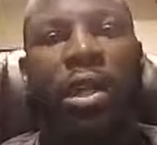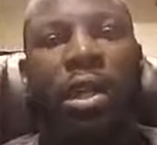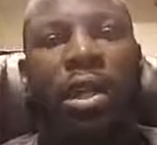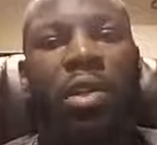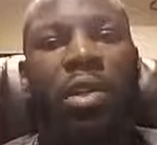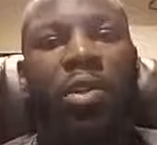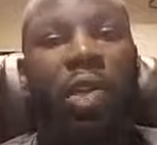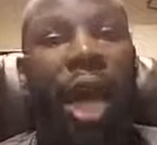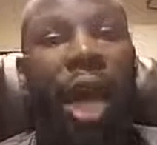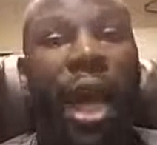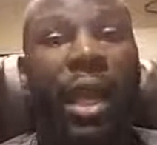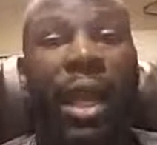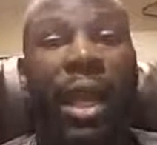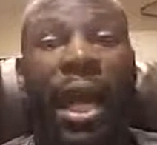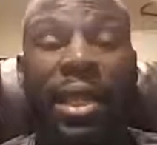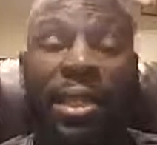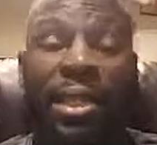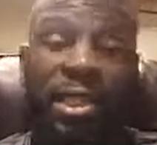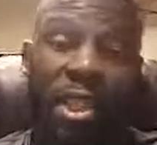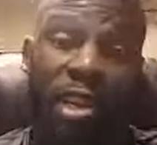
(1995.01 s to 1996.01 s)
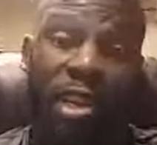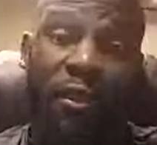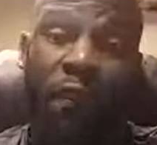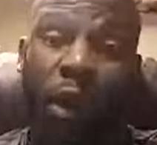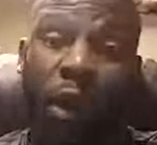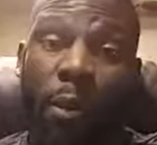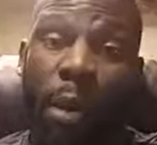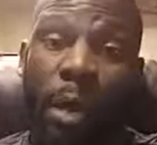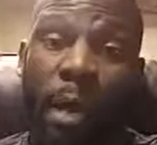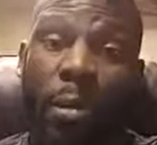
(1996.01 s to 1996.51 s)
I got this info
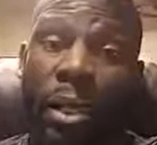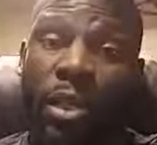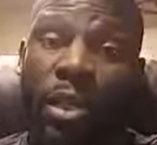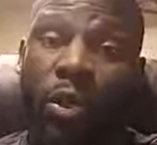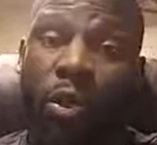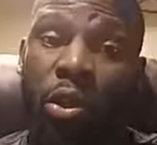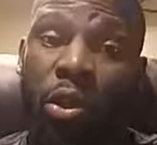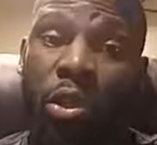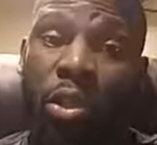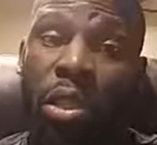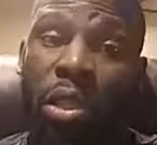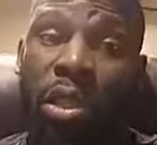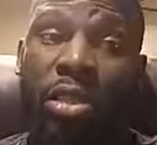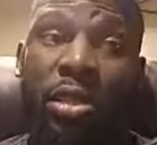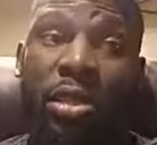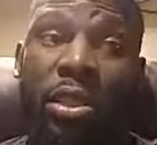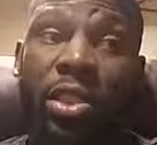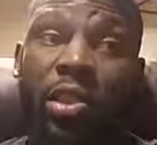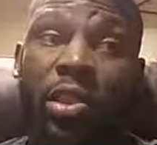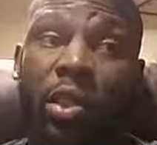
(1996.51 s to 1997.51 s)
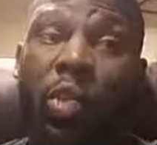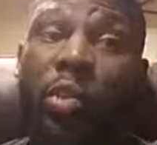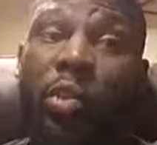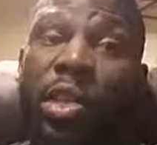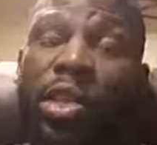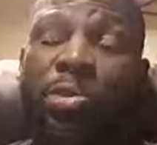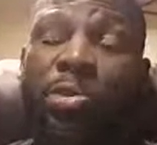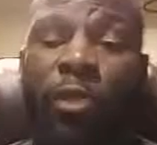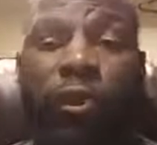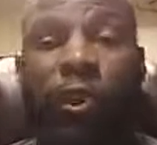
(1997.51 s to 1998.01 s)
about my daughter literally 2 weeks
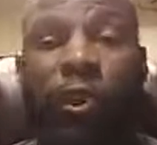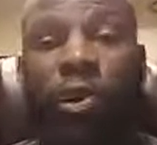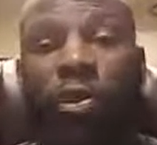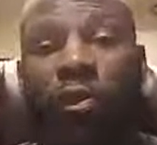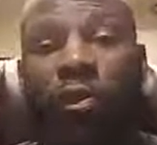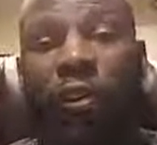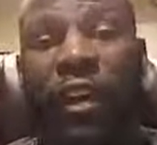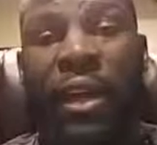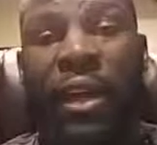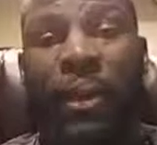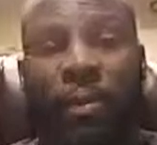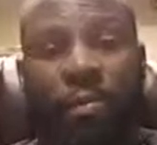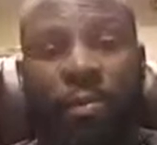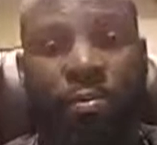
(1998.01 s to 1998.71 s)
before the fight.